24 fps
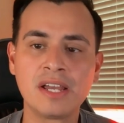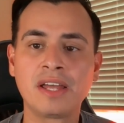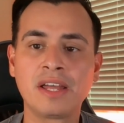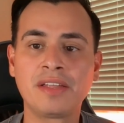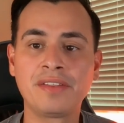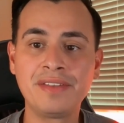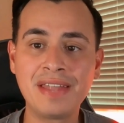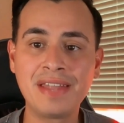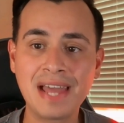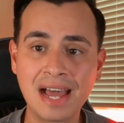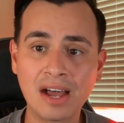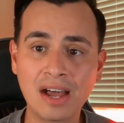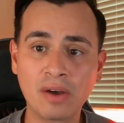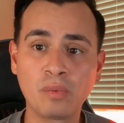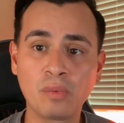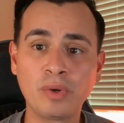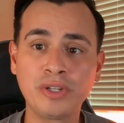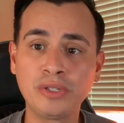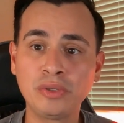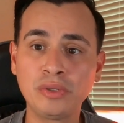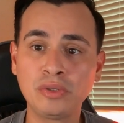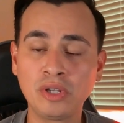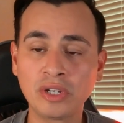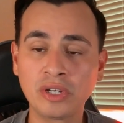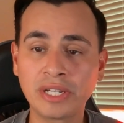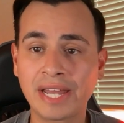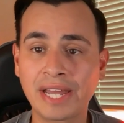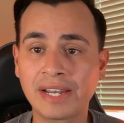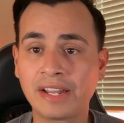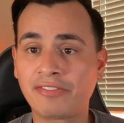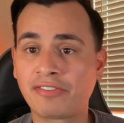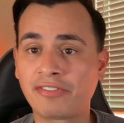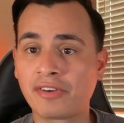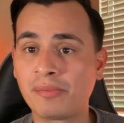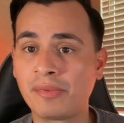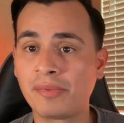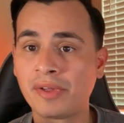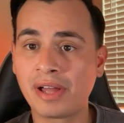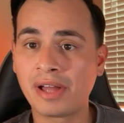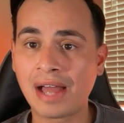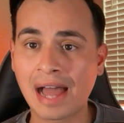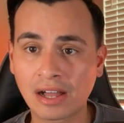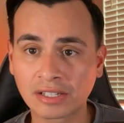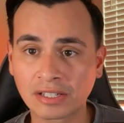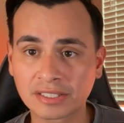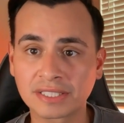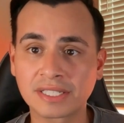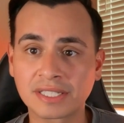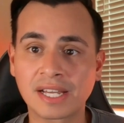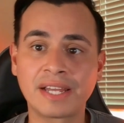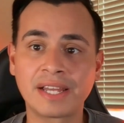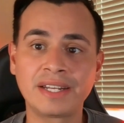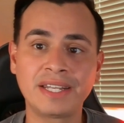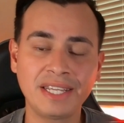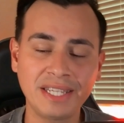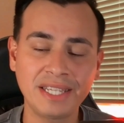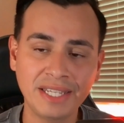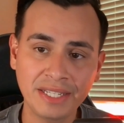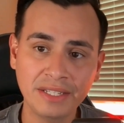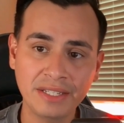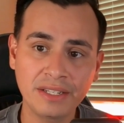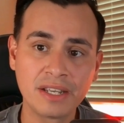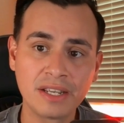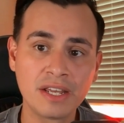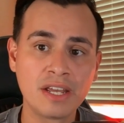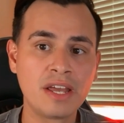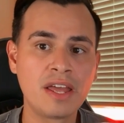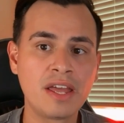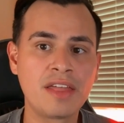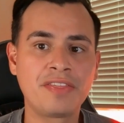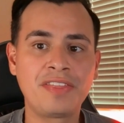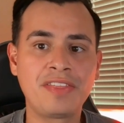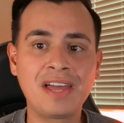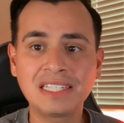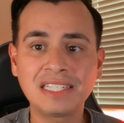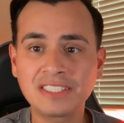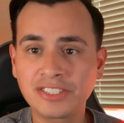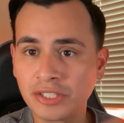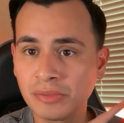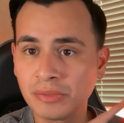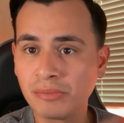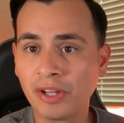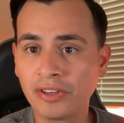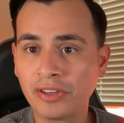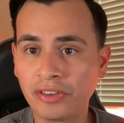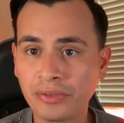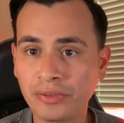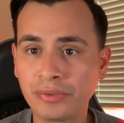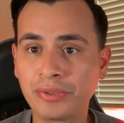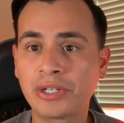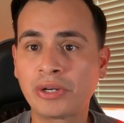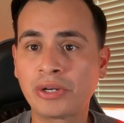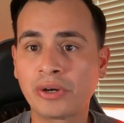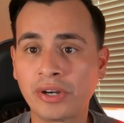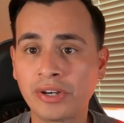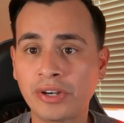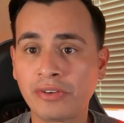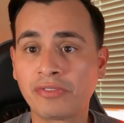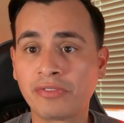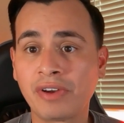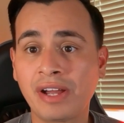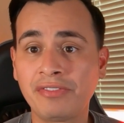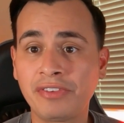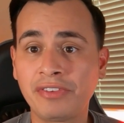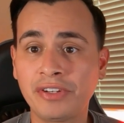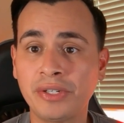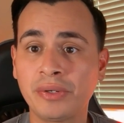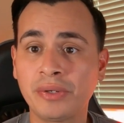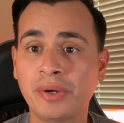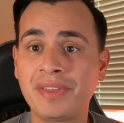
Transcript: Now, when you look at it from the outside in, that's your monthly recurring revenue.